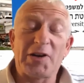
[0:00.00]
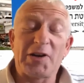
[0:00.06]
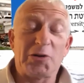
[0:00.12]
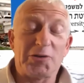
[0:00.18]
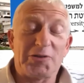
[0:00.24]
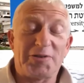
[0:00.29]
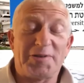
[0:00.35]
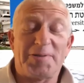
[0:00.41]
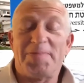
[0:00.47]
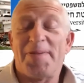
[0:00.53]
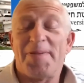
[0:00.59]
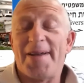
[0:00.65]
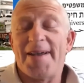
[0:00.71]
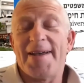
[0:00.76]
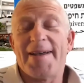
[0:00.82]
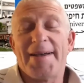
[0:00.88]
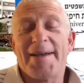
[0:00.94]
good.
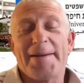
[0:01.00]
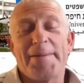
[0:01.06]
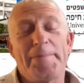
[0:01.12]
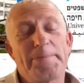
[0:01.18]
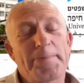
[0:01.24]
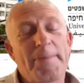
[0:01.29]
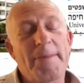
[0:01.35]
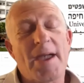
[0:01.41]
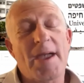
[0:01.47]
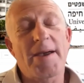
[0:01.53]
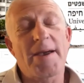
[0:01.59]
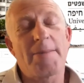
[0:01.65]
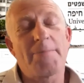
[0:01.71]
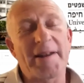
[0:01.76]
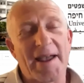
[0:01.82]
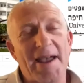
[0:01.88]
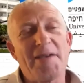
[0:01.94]

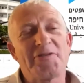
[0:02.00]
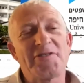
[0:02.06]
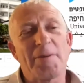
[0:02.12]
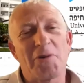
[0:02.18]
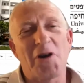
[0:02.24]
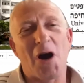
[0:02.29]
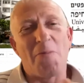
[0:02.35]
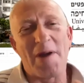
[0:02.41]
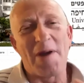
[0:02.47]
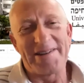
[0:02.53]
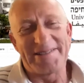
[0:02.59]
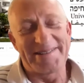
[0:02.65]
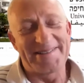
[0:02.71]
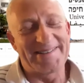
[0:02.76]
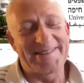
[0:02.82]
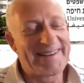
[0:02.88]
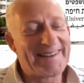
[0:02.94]
But I have some
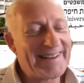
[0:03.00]
comments.